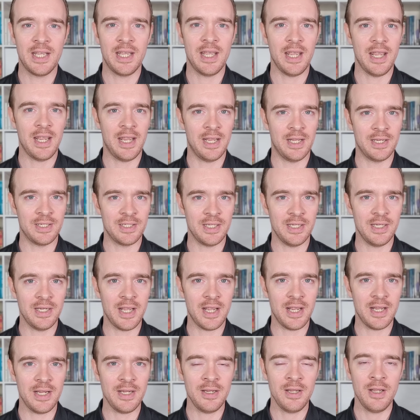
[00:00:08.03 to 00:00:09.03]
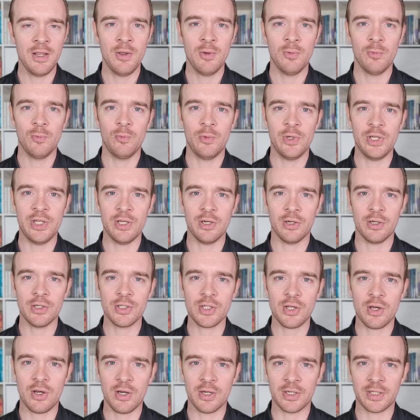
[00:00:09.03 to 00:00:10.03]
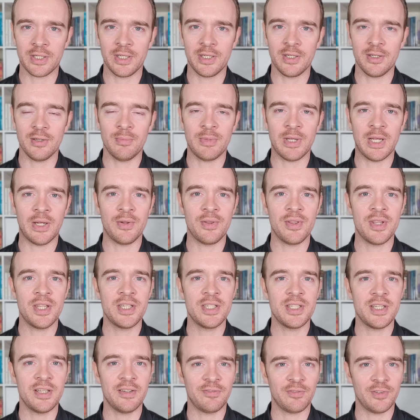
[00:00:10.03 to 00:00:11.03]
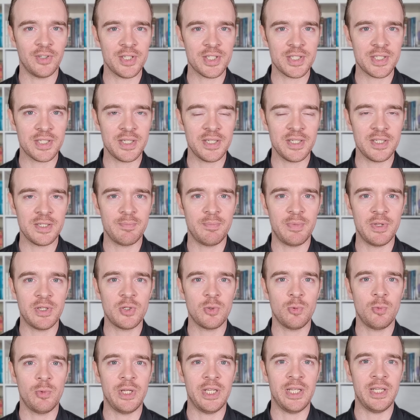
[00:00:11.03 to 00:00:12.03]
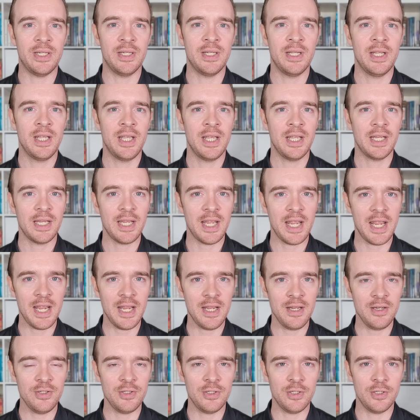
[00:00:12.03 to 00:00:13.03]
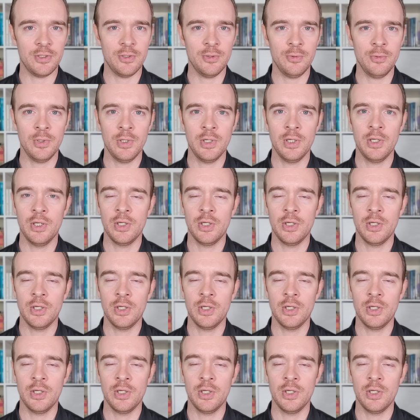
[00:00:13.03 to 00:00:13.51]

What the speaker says: And today, we are talking about the differences between can you,